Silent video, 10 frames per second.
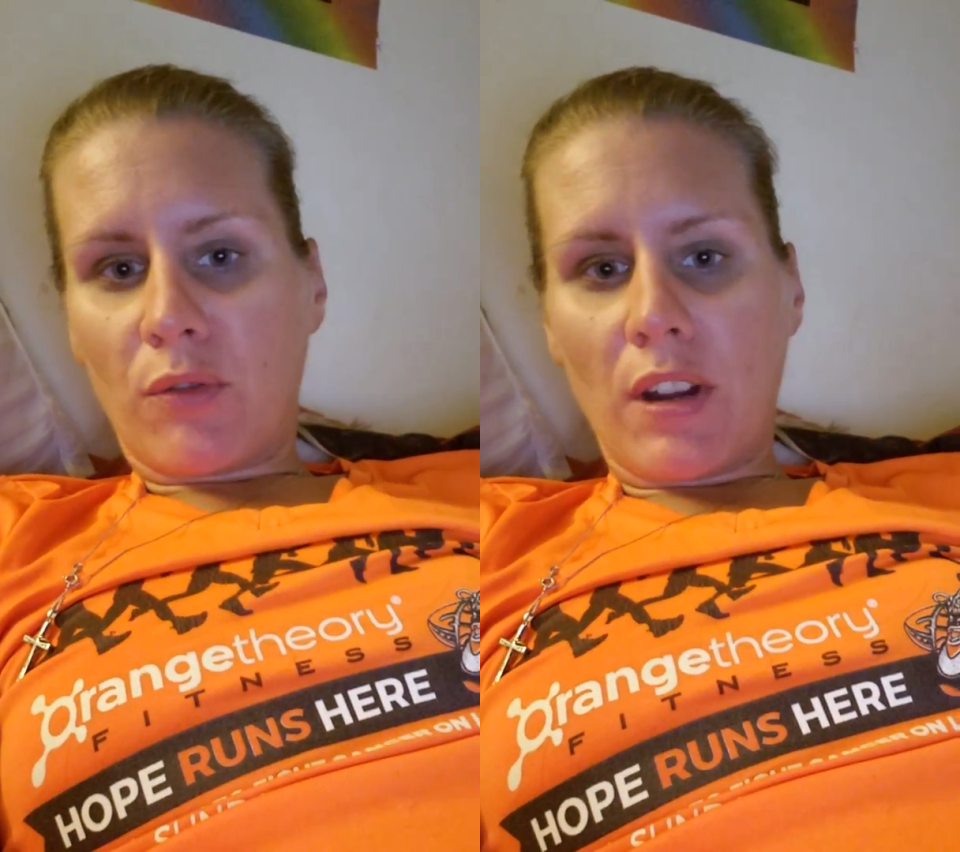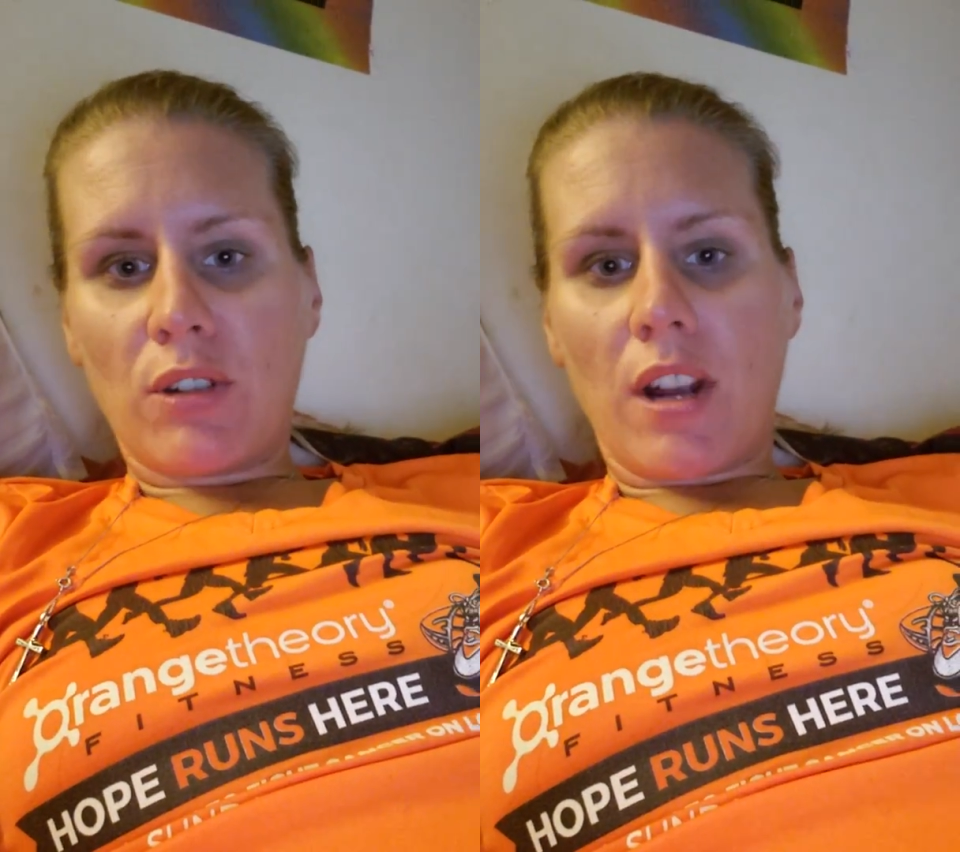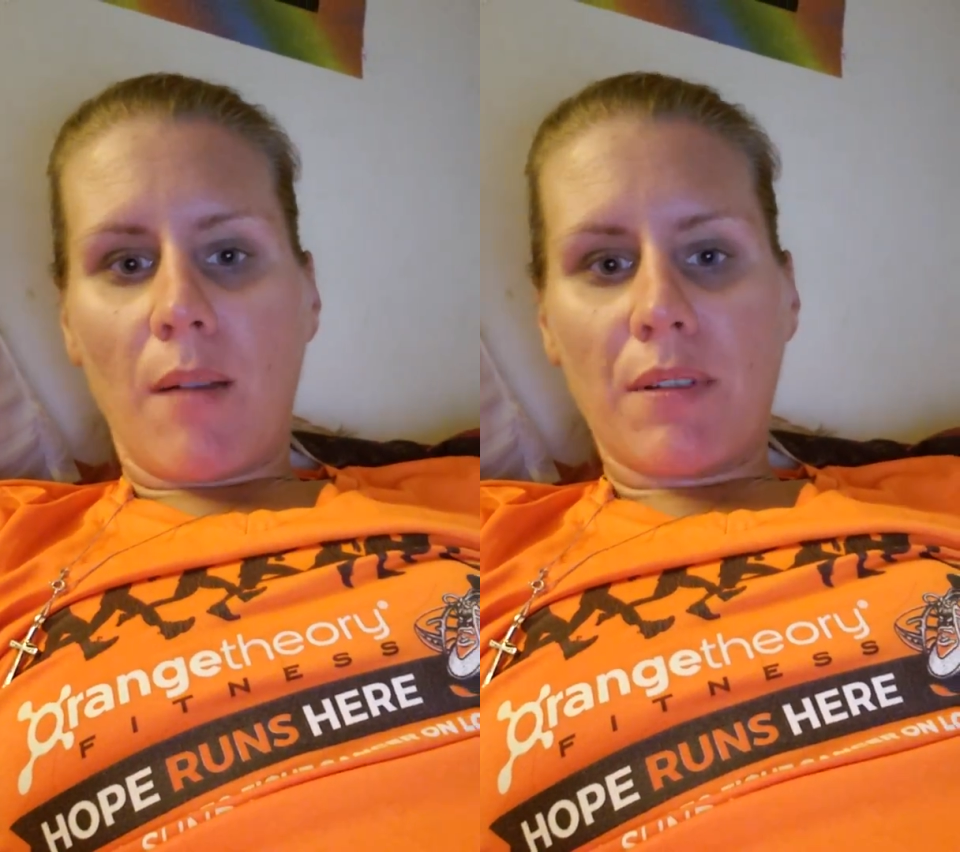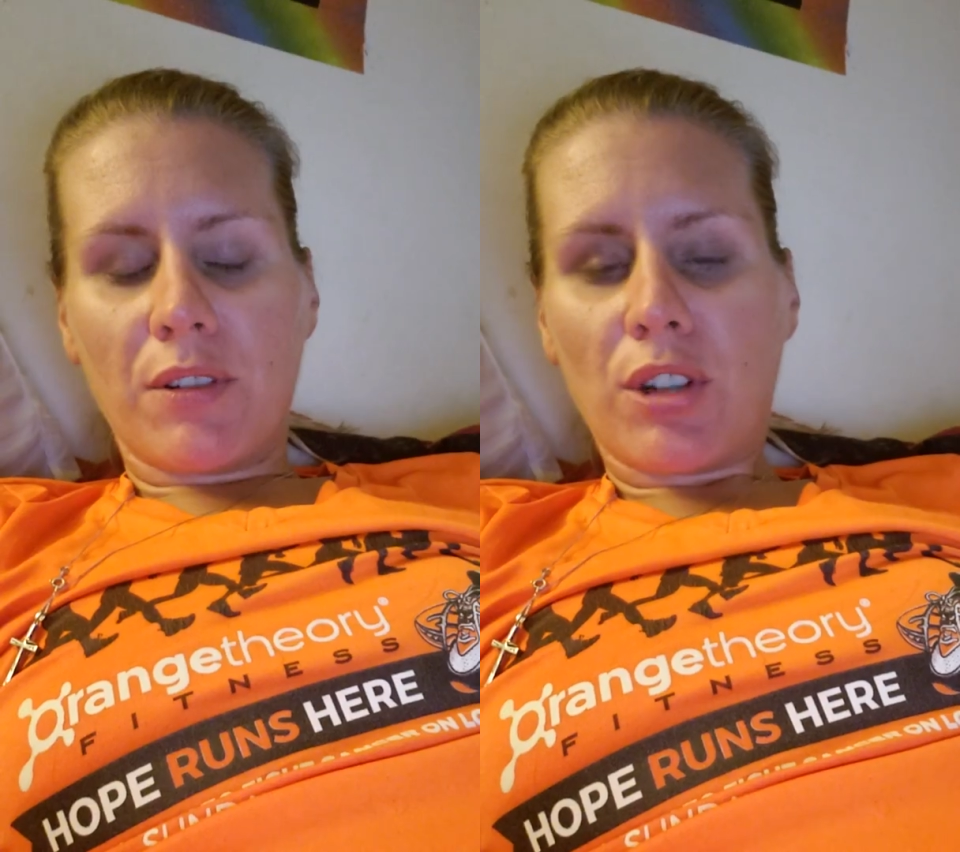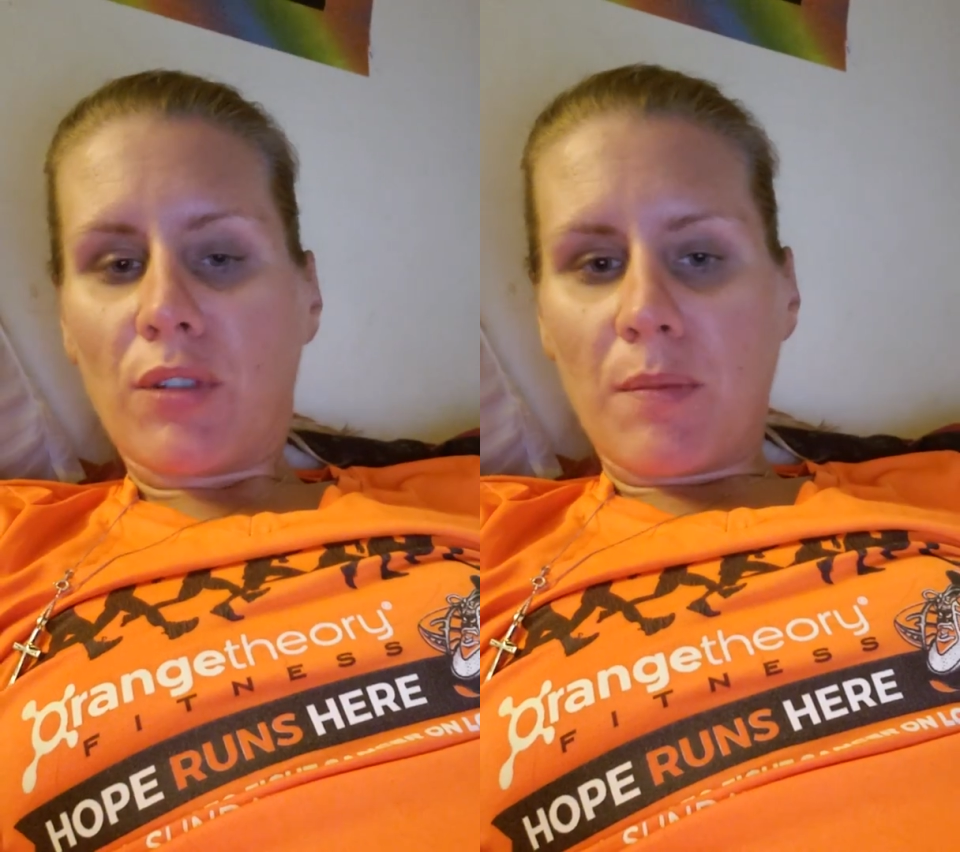great job in
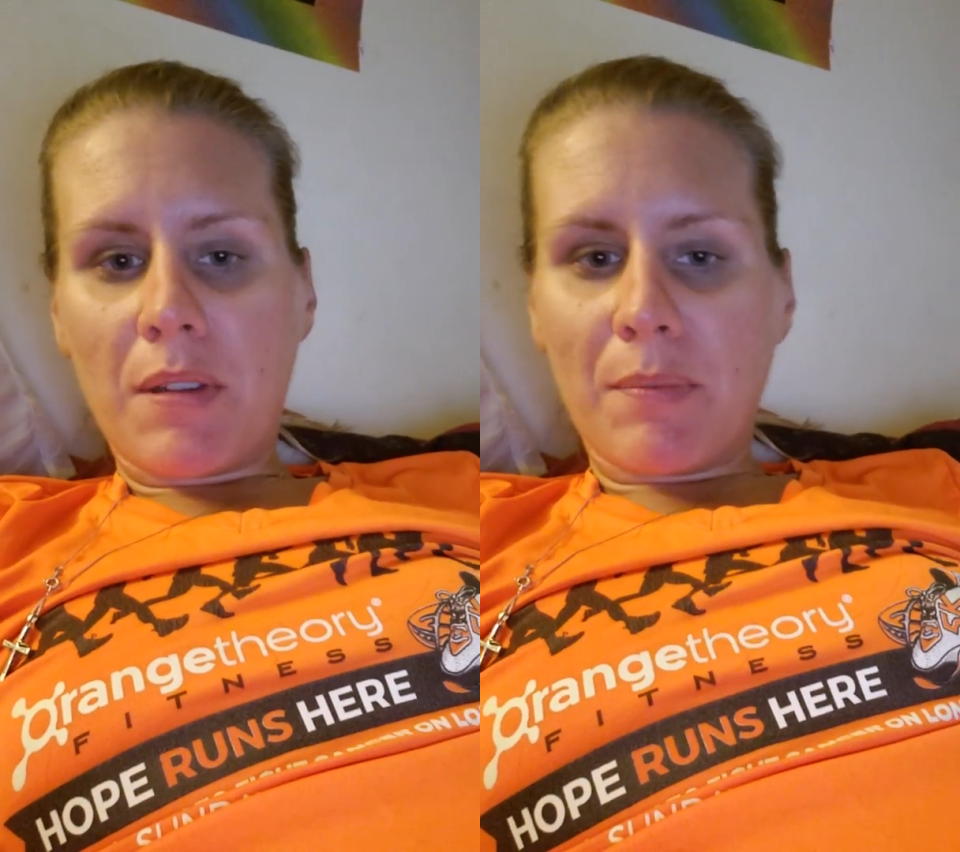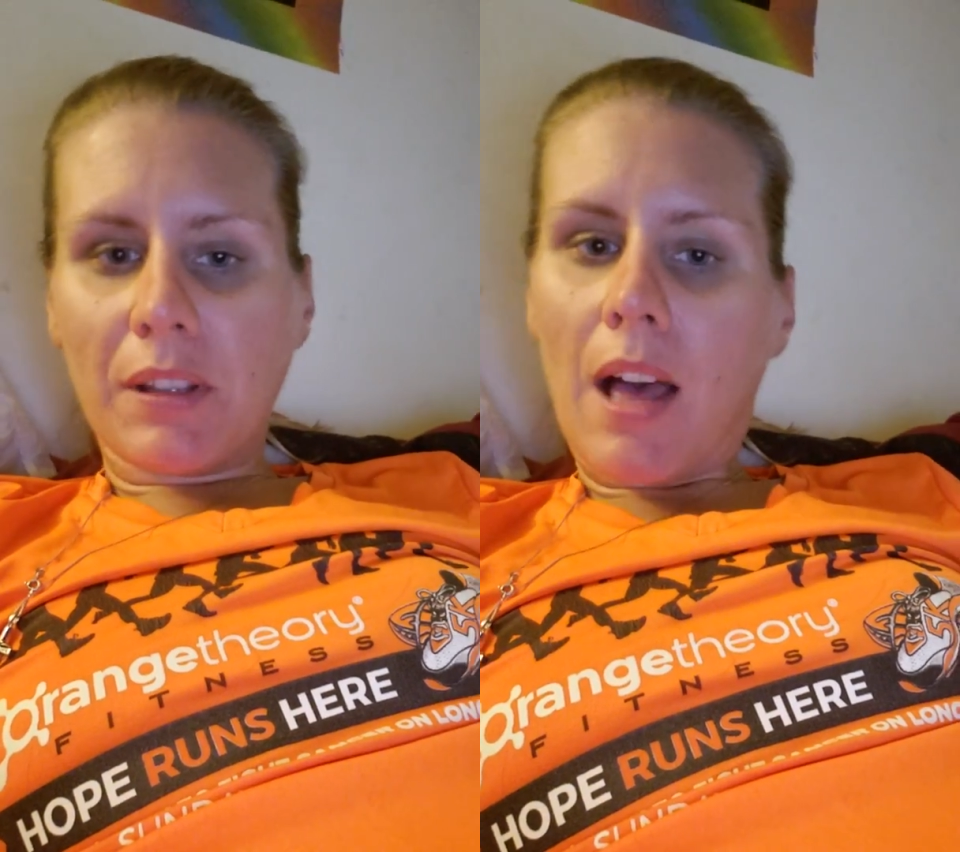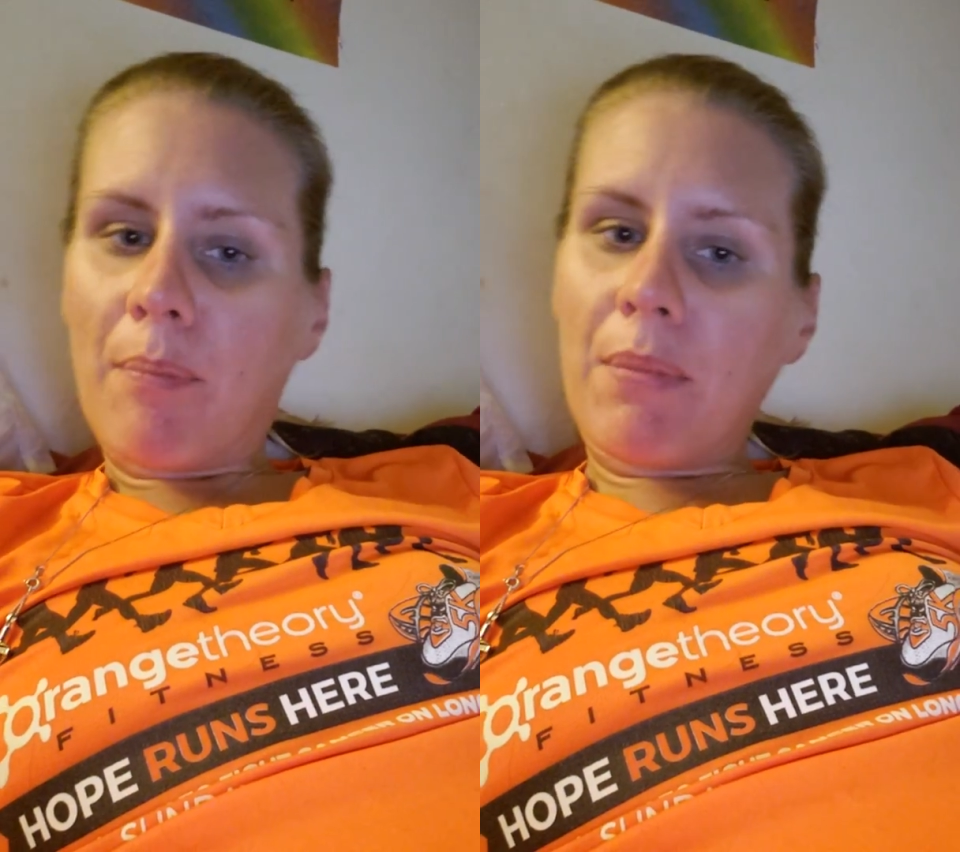cheering people up,